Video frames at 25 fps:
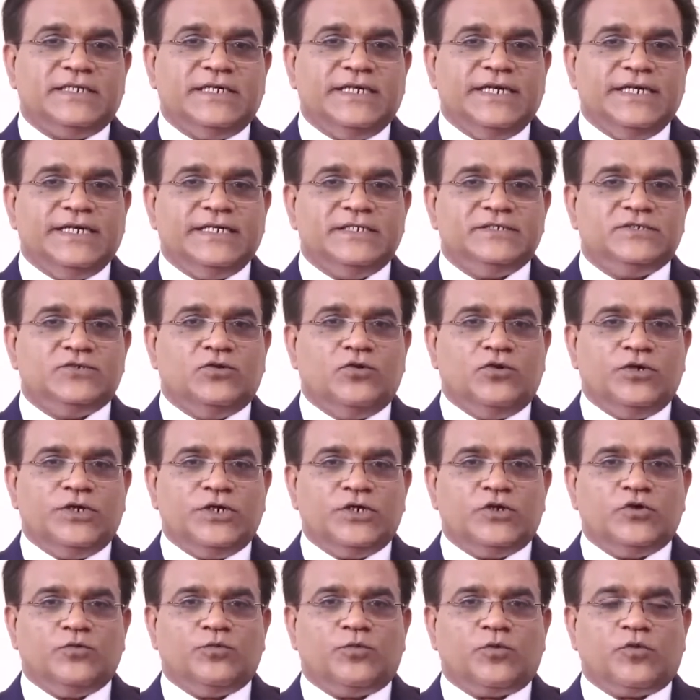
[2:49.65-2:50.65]
it is
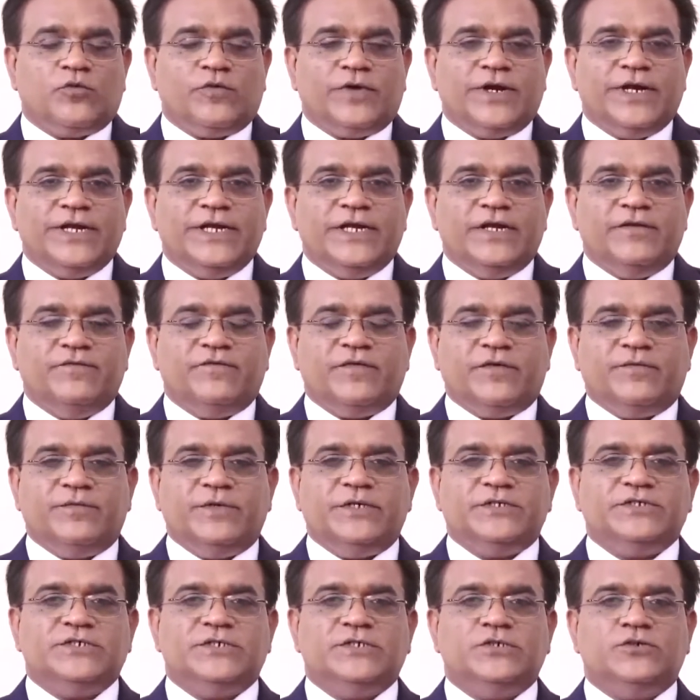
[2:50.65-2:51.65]
going to provide
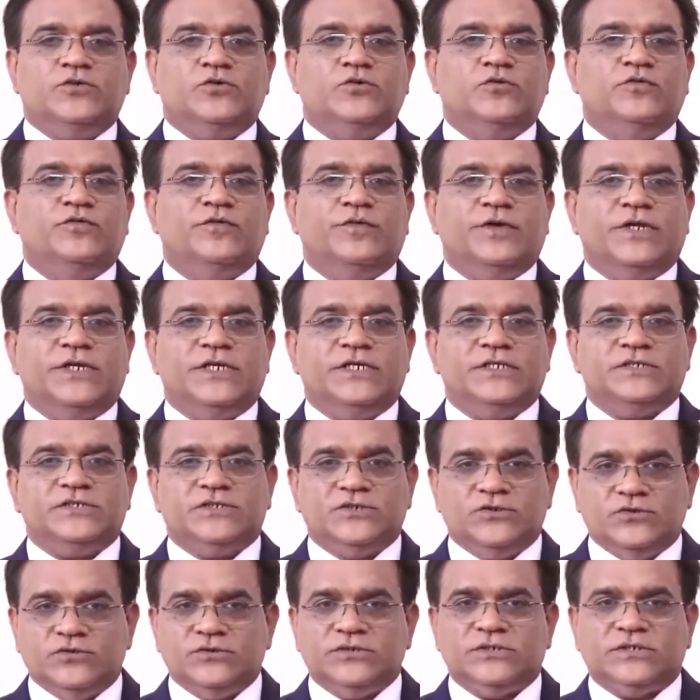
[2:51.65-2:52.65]
information to various
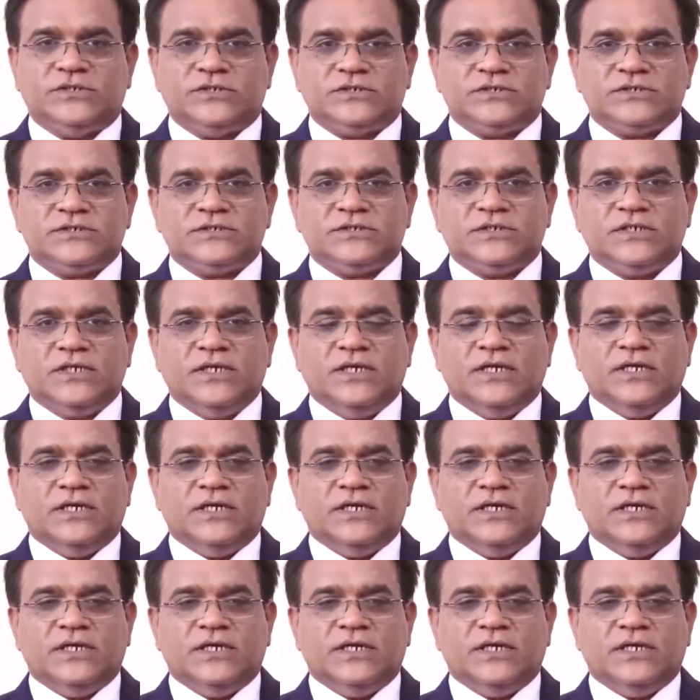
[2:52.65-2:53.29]
users.